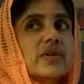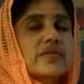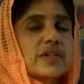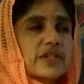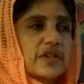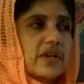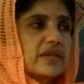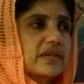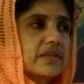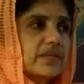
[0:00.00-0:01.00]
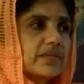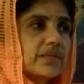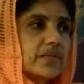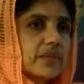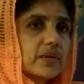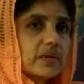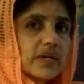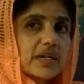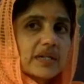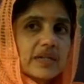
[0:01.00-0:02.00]
of Ashanti.
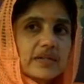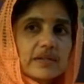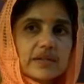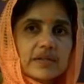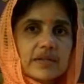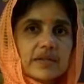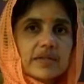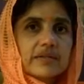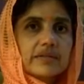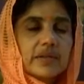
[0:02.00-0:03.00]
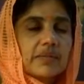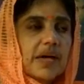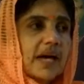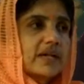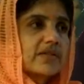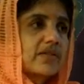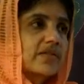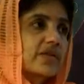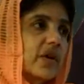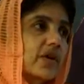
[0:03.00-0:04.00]
One is from acts
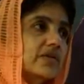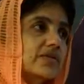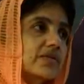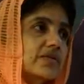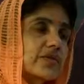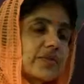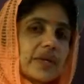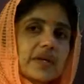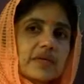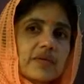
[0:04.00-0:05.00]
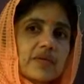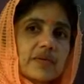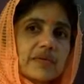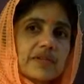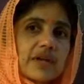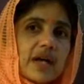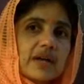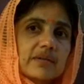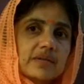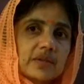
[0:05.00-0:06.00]
of God, so to speak, over which I
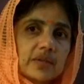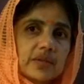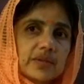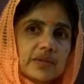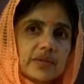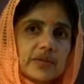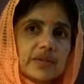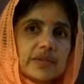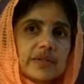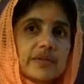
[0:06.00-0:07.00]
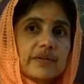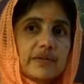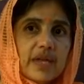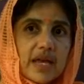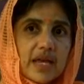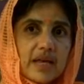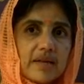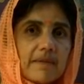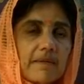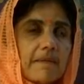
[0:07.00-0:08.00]
have no say.
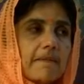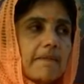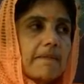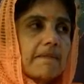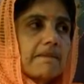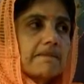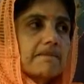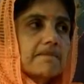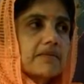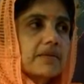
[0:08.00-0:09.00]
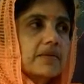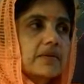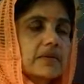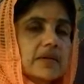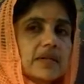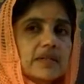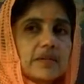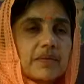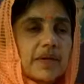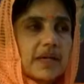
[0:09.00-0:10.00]
You know,
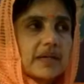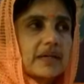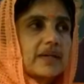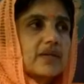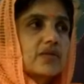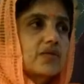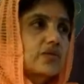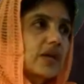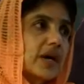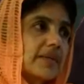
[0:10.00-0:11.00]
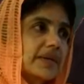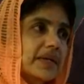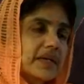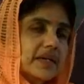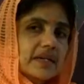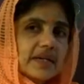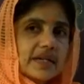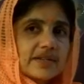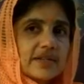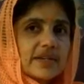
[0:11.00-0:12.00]
earthquake, tsunami,
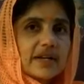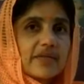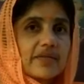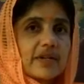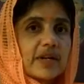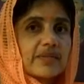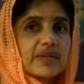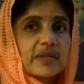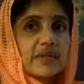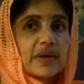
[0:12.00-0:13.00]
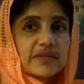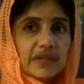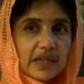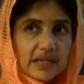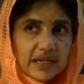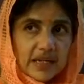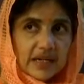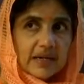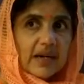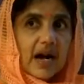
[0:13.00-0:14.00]
etc., if it comes in the way of the learning,
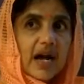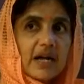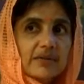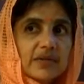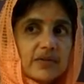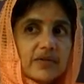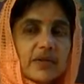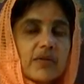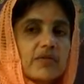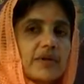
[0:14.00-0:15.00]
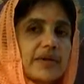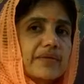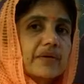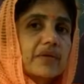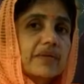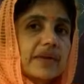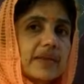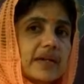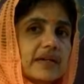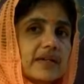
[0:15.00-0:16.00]
I have no say over, over
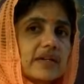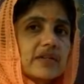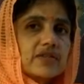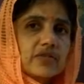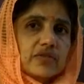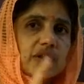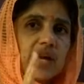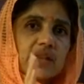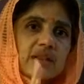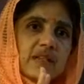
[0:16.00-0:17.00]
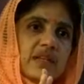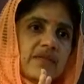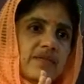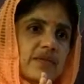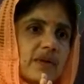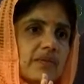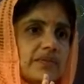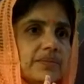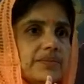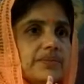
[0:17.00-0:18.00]
that. So, Shanti
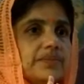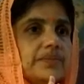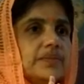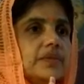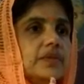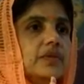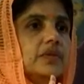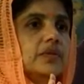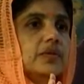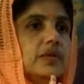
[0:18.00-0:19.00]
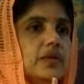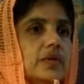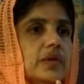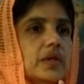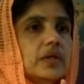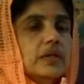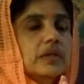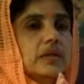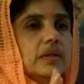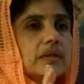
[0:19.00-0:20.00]
from, you know,
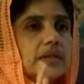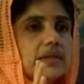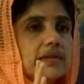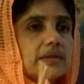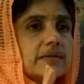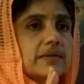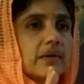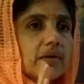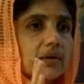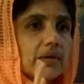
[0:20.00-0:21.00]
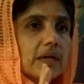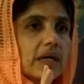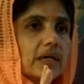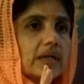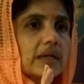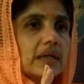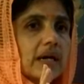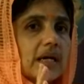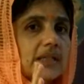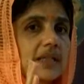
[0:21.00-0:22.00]
this whole
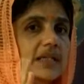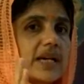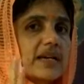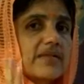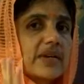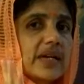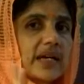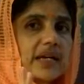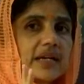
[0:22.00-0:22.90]
Adhidaivika